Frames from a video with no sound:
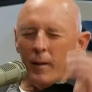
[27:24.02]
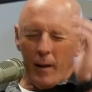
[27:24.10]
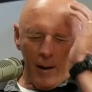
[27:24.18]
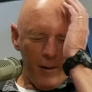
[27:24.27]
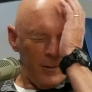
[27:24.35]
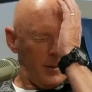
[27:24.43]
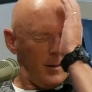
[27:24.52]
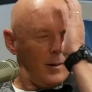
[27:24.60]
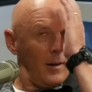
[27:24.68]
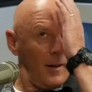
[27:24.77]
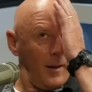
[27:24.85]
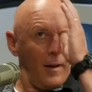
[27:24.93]
I
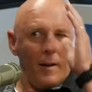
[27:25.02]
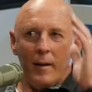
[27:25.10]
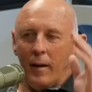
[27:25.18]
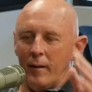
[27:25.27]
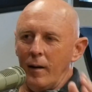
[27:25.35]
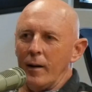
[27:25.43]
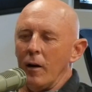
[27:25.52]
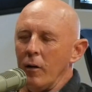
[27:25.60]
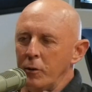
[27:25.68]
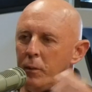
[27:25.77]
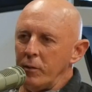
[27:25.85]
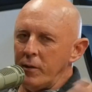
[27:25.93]
got all
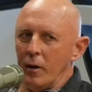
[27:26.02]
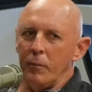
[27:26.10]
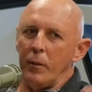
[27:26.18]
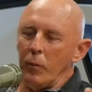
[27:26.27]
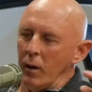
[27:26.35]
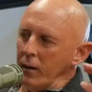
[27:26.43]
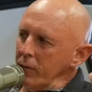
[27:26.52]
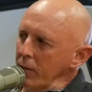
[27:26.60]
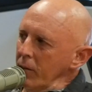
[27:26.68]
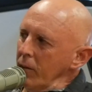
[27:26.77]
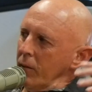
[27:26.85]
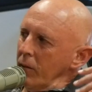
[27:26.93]
these people telling me what
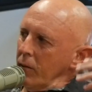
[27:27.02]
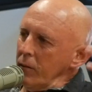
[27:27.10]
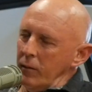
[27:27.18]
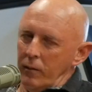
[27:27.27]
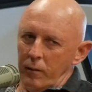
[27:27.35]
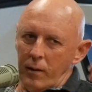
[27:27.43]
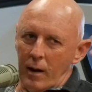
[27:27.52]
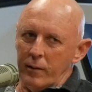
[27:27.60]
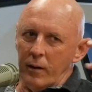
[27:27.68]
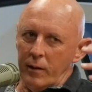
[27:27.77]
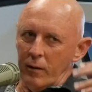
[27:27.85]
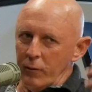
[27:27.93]

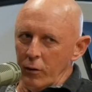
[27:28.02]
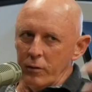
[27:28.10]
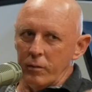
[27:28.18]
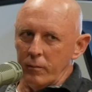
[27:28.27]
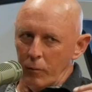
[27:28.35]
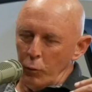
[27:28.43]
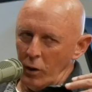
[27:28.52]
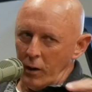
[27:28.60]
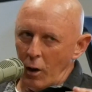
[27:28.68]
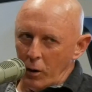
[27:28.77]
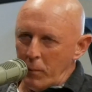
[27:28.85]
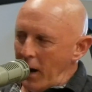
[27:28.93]
downtown Denver's really
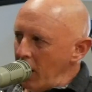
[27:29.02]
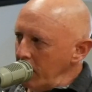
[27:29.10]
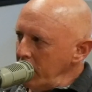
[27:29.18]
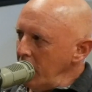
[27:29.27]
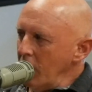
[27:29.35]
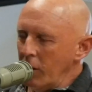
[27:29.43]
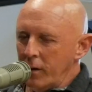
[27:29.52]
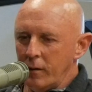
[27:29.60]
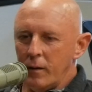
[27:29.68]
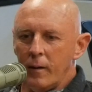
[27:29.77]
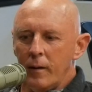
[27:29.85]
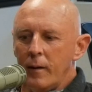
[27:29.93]
all about, and
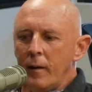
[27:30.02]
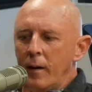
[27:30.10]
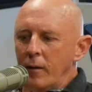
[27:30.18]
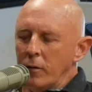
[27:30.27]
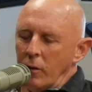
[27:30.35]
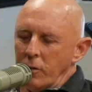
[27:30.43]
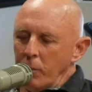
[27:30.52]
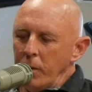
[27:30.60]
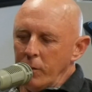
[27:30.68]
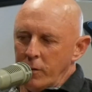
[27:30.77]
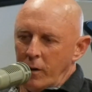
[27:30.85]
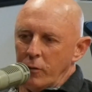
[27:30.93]
so some
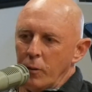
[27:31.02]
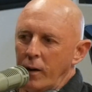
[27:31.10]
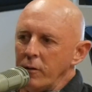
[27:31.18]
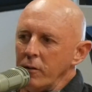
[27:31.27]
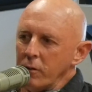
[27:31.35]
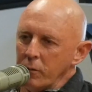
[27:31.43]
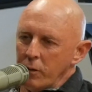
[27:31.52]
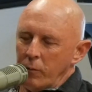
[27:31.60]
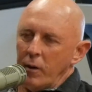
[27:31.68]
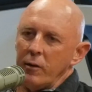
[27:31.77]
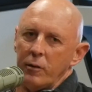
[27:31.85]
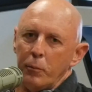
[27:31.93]
people say it's racism, some
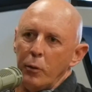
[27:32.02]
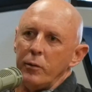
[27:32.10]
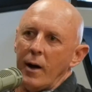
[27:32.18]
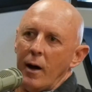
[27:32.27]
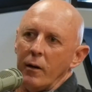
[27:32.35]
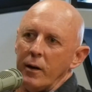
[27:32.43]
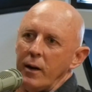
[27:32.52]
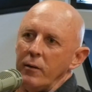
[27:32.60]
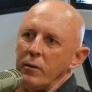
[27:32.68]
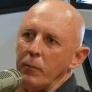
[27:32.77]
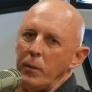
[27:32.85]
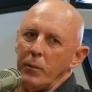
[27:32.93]
say it's brutality,
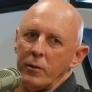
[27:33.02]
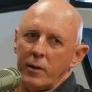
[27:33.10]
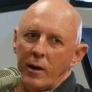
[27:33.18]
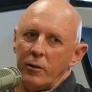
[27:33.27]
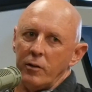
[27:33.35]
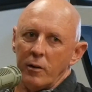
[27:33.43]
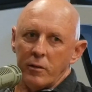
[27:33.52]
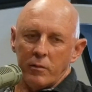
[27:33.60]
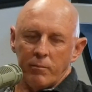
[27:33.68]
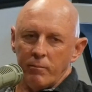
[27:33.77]
some people say it's just